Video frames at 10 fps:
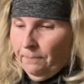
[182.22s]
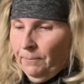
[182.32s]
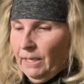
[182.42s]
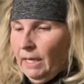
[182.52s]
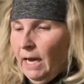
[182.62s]

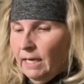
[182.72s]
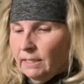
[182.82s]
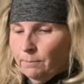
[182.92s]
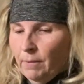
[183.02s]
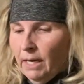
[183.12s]

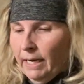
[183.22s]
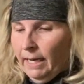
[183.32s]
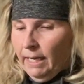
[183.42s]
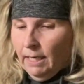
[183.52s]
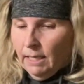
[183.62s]
because
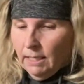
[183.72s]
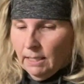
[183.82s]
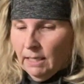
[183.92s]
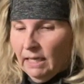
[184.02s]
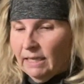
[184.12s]
my
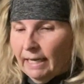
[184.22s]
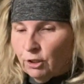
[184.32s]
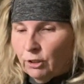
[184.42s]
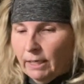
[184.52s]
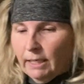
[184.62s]

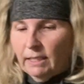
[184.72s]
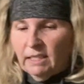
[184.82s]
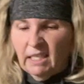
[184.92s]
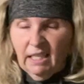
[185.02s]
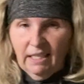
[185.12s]
electric
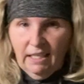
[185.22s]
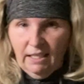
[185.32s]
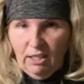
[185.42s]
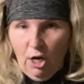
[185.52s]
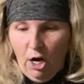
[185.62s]
skillet
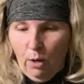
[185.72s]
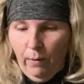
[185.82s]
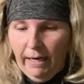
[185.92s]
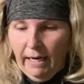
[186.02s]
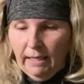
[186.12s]
is not
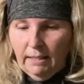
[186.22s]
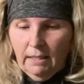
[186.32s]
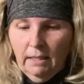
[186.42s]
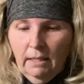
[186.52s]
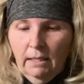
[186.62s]
quite
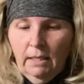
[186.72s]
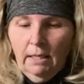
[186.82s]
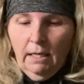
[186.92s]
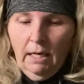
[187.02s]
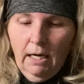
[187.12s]
as
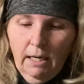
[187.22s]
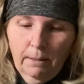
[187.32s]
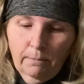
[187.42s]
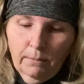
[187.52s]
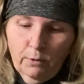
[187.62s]

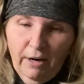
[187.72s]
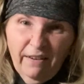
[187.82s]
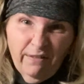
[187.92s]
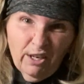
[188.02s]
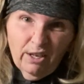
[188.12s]

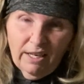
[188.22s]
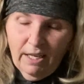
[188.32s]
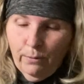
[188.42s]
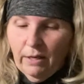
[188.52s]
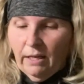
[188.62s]
great for
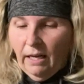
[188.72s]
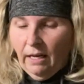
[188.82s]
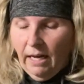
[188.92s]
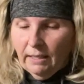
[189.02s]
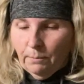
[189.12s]
cooking with
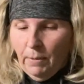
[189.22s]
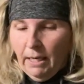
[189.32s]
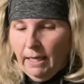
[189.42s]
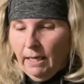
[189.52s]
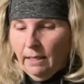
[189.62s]
as
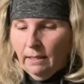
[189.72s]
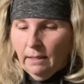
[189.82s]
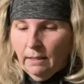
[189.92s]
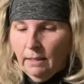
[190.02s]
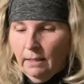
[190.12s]
my
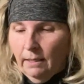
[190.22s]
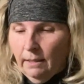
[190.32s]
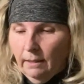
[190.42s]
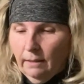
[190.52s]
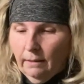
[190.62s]

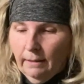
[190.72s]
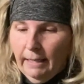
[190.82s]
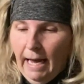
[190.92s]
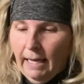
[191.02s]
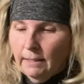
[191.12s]

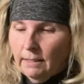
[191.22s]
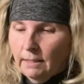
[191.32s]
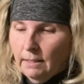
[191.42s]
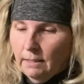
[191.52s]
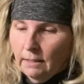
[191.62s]
gas
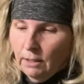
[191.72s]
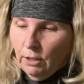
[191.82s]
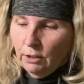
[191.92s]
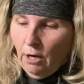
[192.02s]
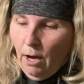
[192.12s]

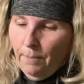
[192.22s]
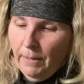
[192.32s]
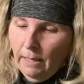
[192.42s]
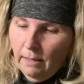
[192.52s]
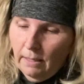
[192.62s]
cooktop,
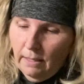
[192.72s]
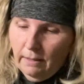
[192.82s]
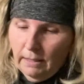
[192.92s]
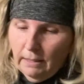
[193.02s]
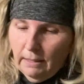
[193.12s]

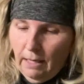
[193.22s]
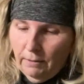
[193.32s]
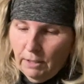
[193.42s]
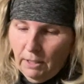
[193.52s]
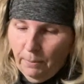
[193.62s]
this is how
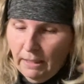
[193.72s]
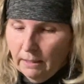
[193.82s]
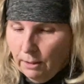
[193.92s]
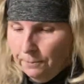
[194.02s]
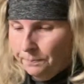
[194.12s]
it's going to be.
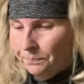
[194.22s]
So